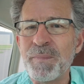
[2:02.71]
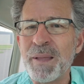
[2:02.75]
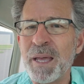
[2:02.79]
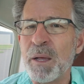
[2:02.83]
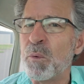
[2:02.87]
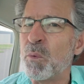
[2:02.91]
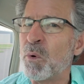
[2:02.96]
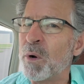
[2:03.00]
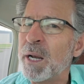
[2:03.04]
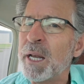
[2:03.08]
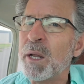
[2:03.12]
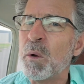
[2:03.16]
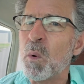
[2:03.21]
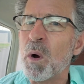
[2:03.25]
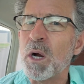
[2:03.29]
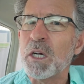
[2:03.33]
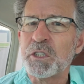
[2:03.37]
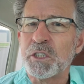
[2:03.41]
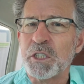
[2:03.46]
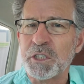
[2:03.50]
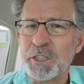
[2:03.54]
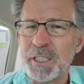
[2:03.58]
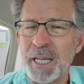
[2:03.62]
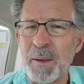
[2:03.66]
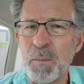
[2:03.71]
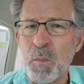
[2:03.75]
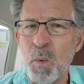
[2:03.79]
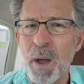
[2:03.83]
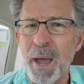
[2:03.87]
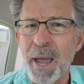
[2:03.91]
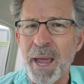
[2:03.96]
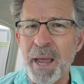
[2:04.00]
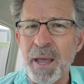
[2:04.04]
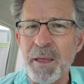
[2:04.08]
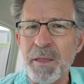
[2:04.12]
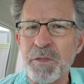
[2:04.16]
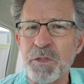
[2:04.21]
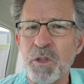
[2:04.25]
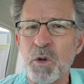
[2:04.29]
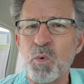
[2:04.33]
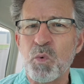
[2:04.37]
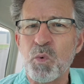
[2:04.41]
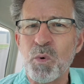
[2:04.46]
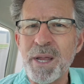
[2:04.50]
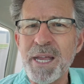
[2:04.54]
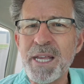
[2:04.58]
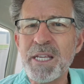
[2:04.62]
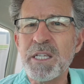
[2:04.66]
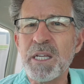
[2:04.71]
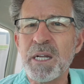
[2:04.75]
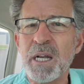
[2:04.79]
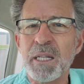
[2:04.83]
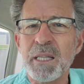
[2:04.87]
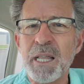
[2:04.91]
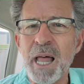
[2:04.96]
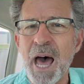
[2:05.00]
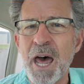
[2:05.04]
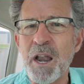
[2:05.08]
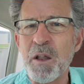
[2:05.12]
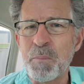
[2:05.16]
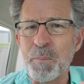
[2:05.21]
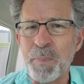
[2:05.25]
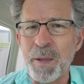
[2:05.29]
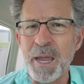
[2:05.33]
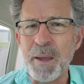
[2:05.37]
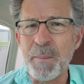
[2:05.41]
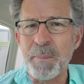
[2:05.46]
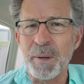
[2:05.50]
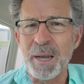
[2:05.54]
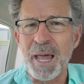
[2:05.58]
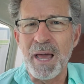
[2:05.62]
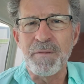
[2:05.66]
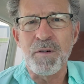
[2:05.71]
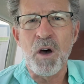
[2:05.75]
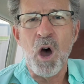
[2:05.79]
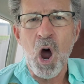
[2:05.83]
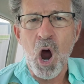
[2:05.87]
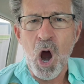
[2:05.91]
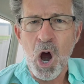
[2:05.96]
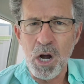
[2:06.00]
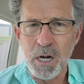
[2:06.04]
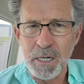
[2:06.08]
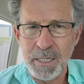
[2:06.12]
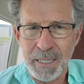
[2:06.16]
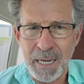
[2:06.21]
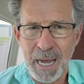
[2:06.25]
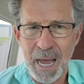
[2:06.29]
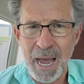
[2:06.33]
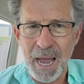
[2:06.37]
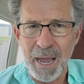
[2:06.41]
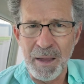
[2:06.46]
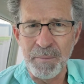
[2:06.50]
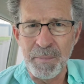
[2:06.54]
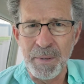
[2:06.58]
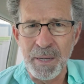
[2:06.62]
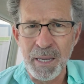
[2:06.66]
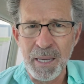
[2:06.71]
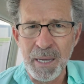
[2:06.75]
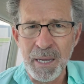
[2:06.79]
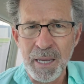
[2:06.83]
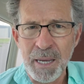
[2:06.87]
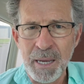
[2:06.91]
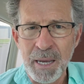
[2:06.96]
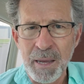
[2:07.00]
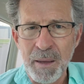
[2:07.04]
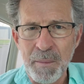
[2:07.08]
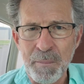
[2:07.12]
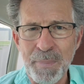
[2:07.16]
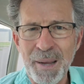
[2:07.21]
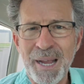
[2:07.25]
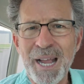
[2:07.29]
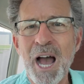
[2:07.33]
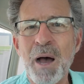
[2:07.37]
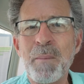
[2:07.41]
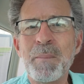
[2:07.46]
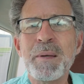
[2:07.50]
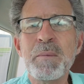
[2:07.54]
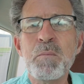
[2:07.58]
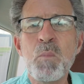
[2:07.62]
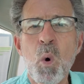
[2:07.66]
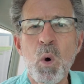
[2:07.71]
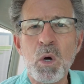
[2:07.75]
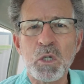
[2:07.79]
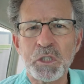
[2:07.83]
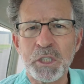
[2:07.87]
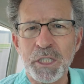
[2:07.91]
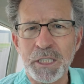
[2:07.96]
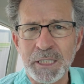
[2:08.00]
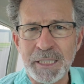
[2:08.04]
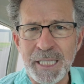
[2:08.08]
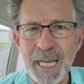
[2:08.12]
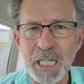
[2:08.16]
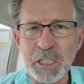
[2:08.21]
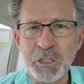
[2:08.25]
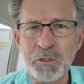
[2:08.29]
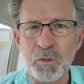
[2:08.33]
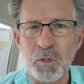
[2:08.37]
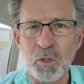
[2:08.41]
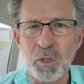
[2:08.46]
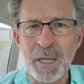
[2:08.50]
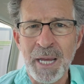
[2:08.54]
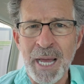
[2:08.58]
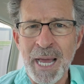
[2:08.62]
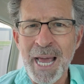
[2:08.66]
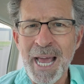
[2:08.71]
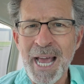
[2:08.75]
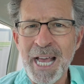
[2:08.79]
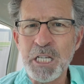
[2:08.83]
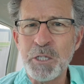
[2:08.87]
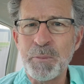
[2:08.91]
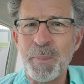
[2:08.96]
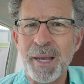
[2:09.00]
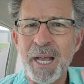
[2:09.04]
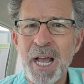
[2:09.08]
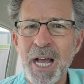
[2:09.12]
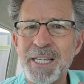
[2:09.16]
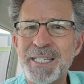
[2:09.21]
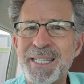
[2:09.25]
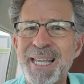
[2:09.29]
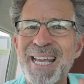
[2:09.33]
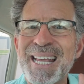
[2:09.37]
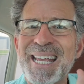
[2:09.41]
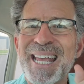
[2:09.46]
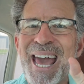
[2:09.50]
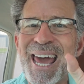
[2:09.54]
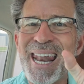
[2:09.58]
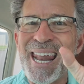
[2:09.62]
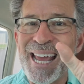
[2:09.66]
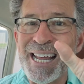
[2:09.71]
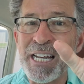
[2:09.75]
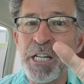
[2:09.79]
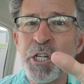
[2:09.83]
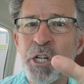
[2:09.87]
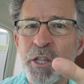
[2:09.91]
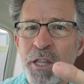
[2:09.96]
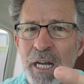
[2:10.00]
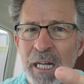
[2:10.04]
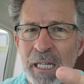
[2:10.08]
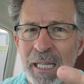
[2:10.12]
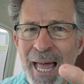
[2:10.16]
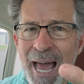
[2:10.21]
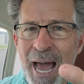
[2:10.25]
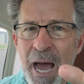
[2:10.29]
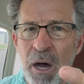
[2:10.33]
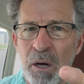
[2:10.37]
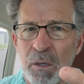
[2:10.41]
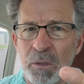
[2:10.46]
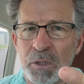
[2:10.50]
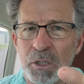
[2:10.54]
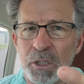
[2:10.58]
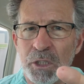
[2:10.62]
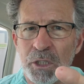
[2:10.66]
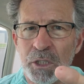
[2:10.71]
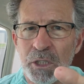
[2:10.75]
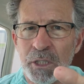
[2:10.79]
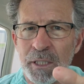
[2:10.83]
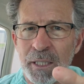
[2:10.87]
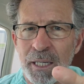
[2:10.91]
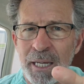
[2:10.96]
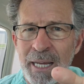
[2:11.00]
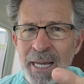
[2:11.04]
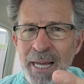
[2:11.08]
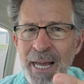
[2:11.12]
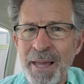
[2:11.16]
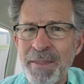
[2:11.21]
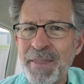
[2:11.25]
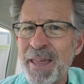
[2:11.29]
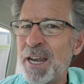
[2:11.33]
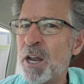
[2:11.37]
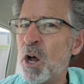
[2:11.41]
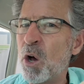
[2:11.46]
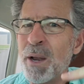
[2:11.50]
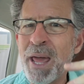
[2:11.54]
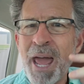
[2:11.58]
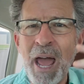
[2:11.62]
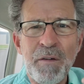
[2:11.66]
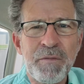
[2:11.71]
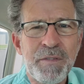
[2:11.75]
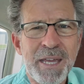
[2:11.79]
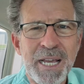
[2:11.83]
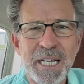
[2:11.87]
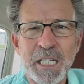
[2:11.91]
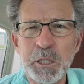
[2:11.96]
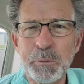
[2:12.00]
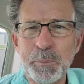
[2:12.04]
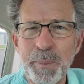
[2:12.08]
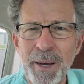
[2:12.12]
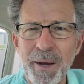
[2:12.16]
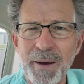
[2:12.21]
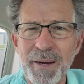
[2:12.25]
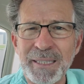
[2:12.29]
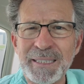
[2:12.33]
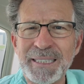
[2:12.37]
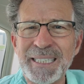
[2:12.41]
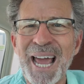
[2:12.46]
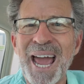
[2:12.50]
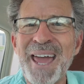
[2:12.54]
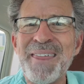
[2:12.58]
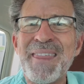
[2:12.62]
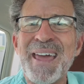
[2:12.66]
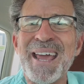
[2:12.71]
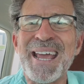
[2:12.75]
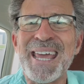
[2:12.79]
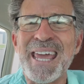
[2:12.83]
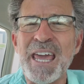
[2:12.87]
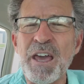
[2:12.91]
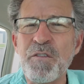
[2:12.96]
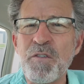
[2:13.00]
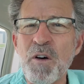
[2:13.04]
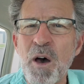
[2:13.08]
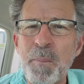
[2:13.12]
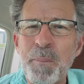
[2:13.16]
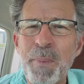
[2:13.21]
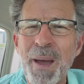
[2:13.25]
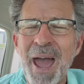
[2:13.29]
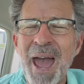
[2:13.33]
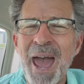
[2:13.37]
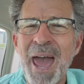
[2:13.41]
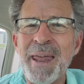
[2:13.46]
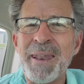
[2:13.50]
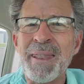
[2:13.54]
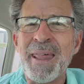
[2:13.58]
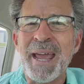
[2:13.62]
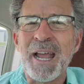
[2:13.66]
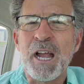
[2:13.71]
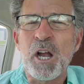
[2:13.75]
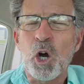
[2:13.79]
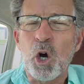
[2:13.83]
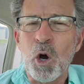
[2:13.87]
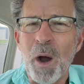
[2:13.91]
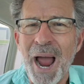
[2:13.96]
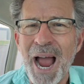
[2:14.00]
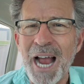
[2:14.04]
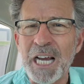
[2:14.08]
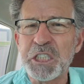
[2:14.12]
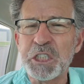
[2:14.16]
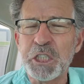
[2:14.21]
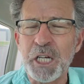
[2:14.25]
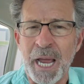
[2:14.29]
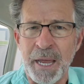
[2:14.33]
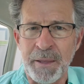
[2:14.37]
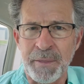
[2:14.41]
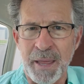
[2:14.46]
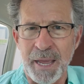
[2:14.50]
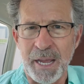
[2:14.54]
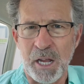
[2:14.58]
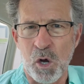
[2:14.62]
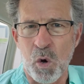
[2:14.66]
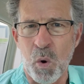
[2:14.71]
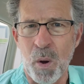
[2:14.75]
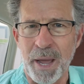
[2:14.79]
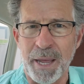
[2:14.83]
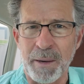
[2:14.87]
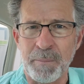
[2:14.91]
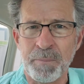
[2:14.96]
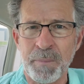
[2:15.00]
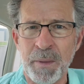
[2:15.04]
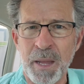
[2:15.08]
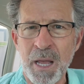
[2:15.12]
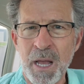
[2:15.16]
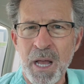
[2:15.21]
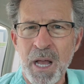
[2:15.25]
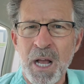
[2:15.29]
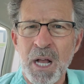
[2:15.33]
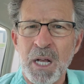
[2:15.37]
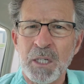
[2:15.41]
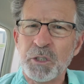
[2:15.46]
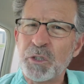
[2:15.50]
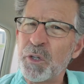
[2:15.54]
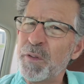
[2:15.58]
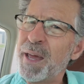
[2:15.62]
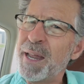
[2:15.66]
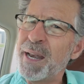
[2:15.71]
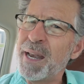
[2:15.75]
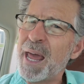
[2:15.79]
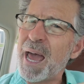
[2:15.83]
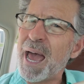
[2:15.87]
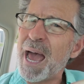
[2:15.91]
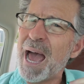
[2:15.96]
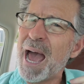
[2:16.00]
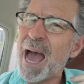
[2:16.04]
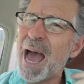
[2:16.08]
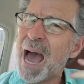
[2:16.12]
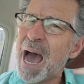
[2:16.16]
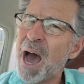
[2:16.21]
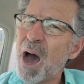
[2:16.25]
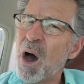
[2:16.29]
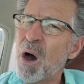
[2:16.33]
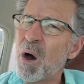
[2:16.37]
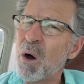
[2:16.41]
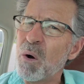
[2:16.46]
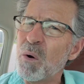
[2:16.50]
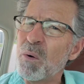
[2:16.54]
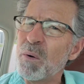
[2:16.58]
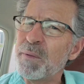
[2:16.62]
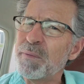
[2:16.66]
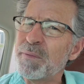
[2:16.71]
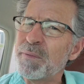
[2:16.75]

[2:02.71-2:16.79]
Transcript: it really works the same way. The reason a lot of people have a hard time becoming more successful is because they get into the clouds, they don't have the experience, and they give up and they crash and they quit. So then how,